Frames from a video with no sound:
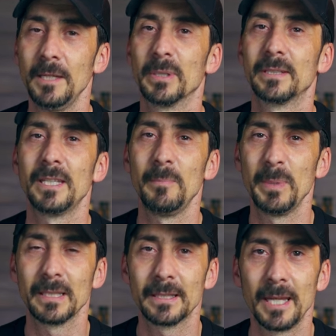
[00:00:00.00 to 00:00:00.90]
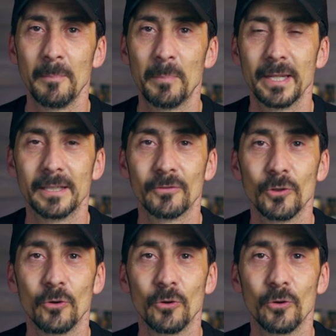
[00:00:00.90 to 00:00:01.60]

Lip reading: but keeping the template of the